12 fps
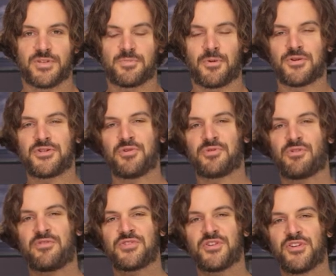Spurgeon here with
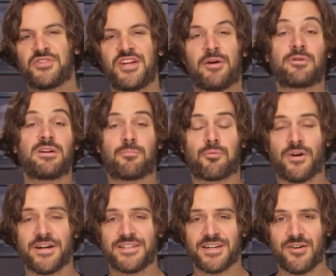RevZilla, and today we're going to
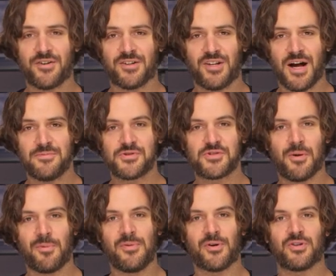break down Klim
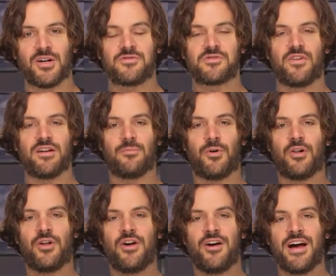snowmobile gloves available
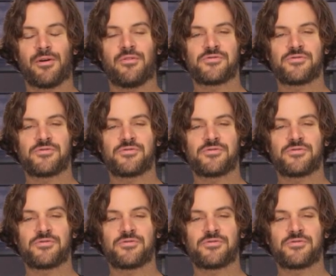at